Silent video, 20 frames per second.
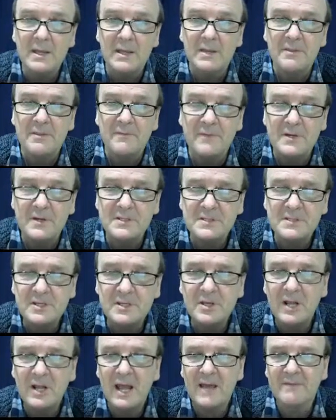The first thing
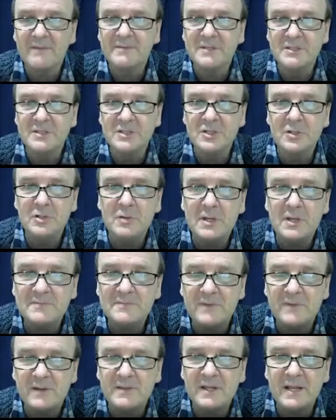you'll have to do is
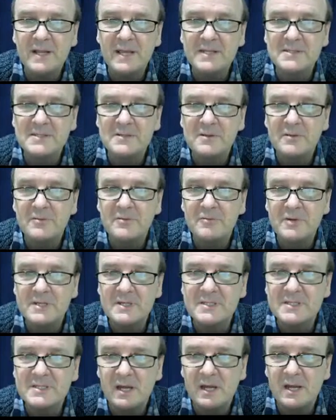find the lengths of the 3
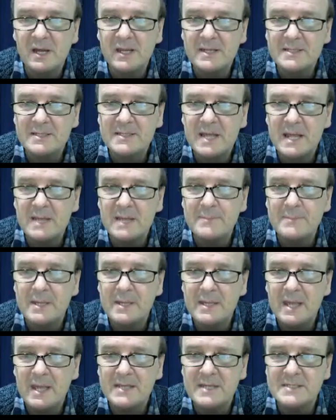sides,
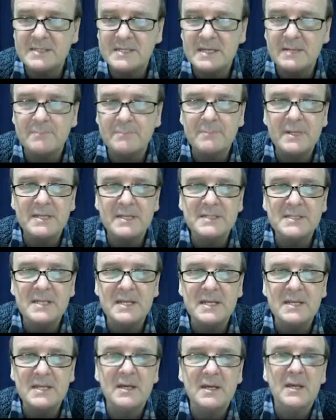AB, AC, and
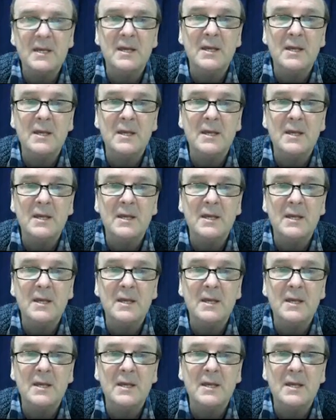BC,